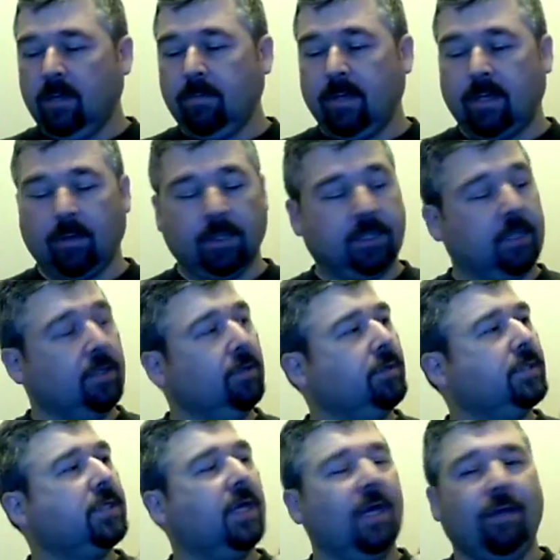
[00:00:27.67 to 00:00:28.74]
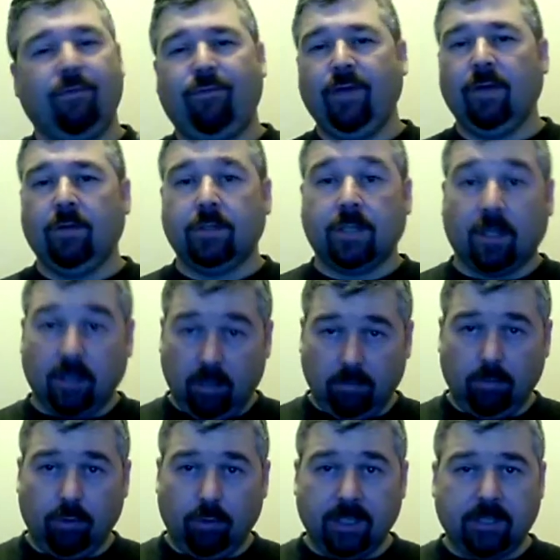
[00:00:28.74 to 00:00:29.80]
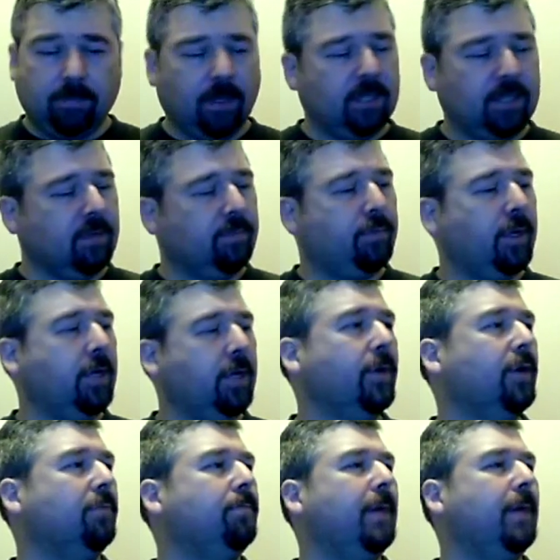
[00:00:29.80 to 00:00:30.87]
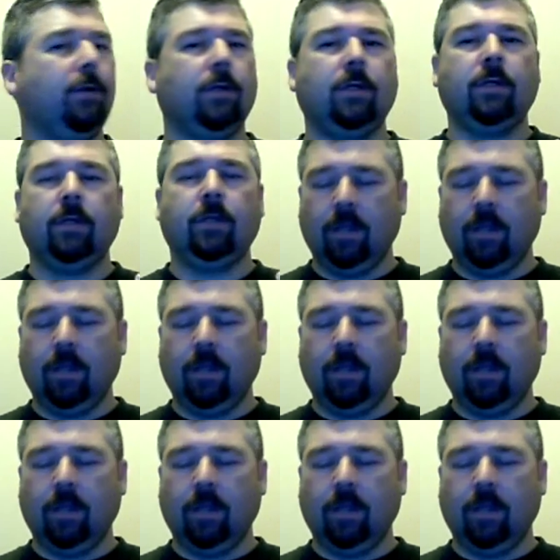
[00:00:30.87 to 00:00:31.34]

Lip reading: because it looks and feels a lot more expensive, pretty well built.